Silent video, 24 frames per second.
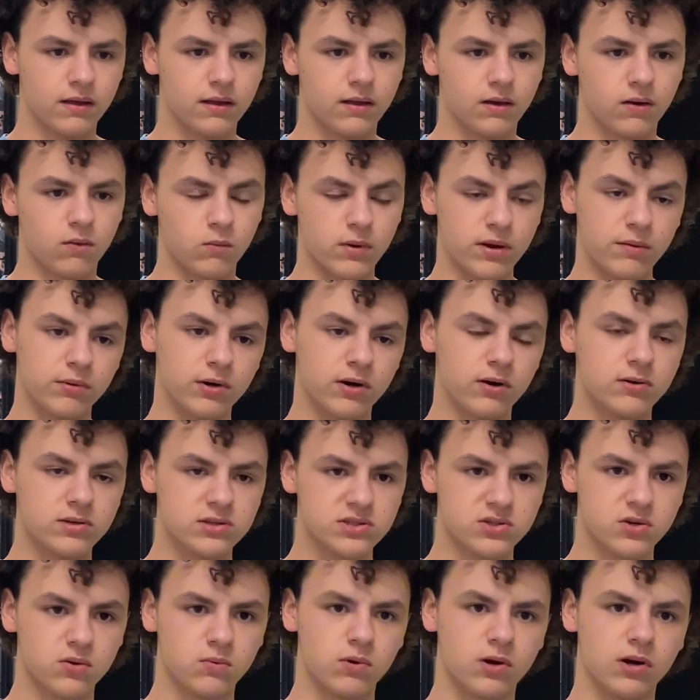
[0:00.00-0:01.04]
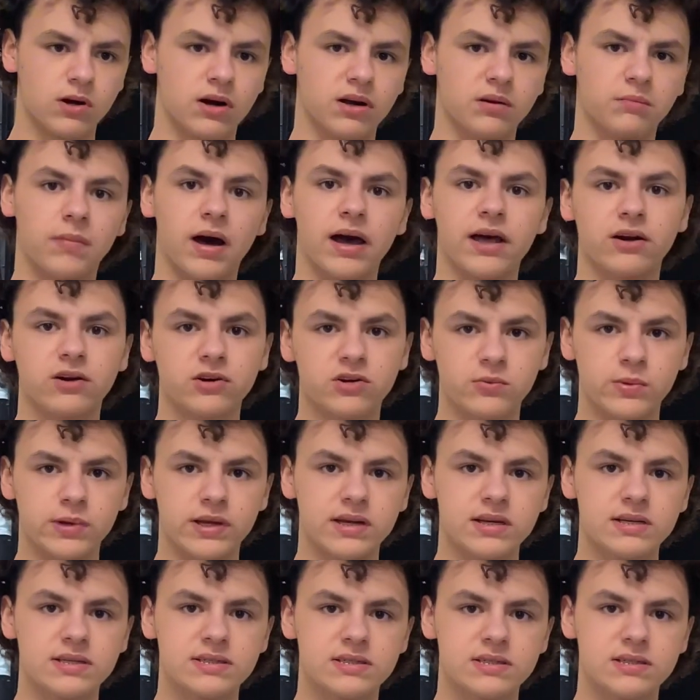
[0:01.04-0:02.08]
We would also work on minor
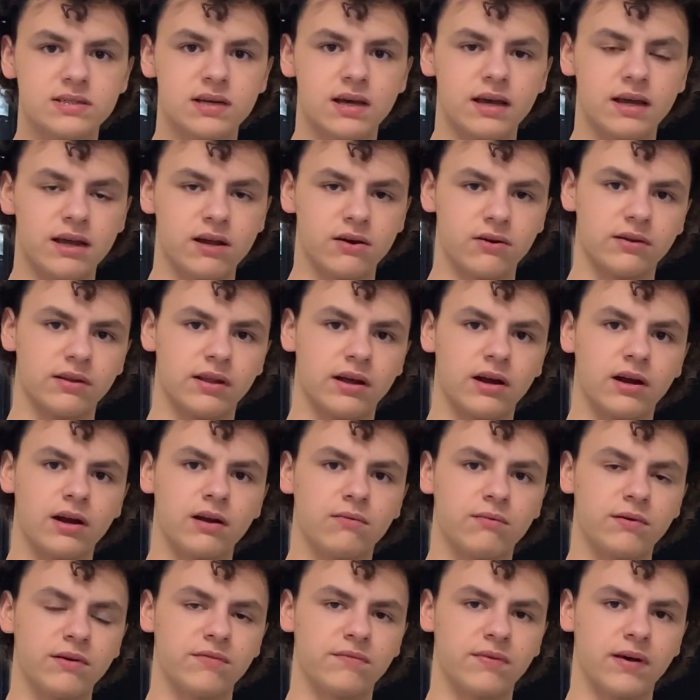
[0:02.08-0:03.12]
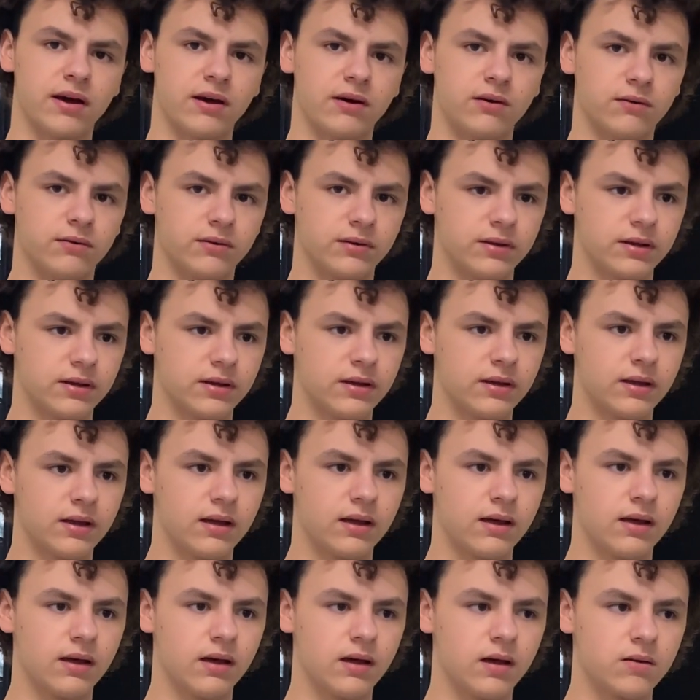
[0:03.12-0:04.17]
tweaks here and there if we
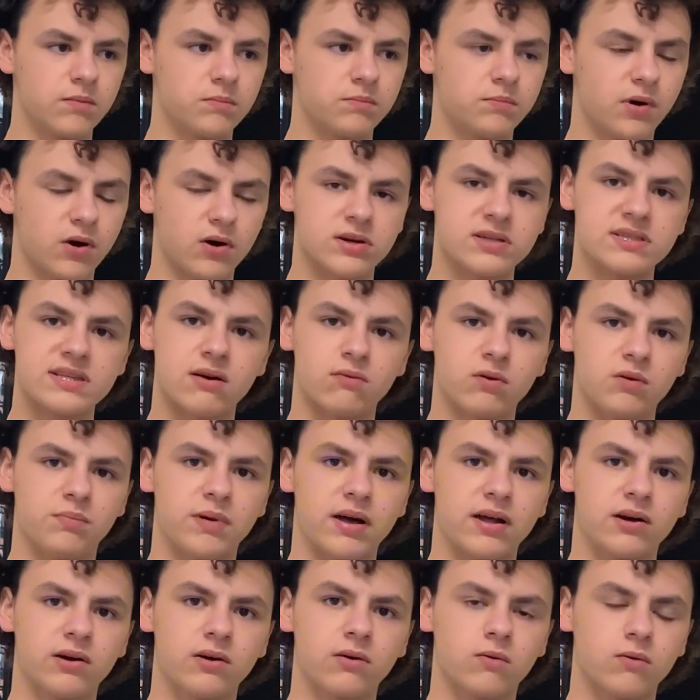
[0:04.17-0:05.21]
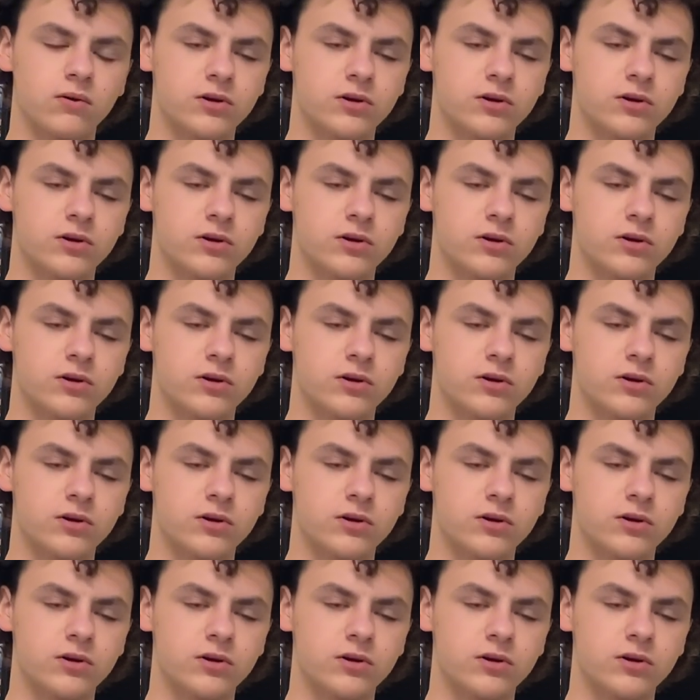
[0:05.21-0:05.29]
found parts that were better or